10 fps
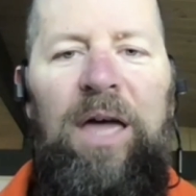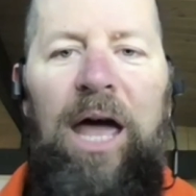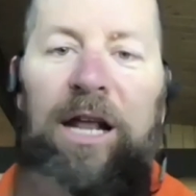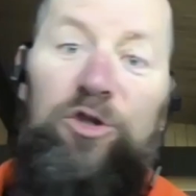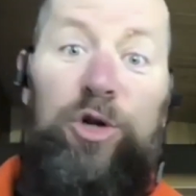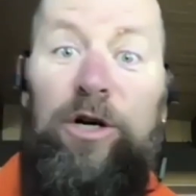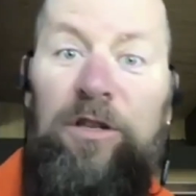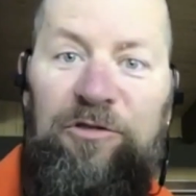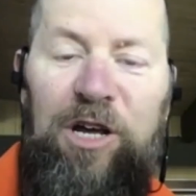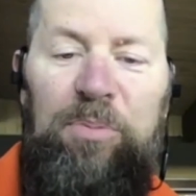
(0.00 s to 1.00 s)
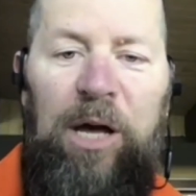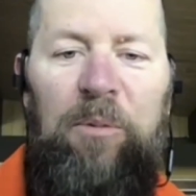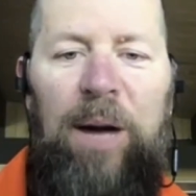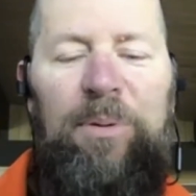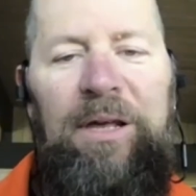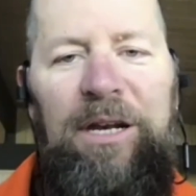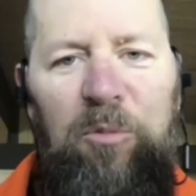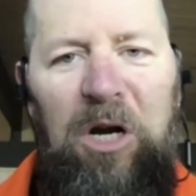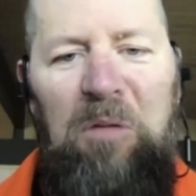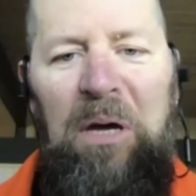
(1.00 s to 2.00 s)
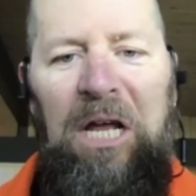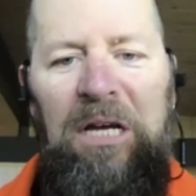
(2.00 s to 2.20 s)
and it triggered the replay wipe, but they didn't want to admit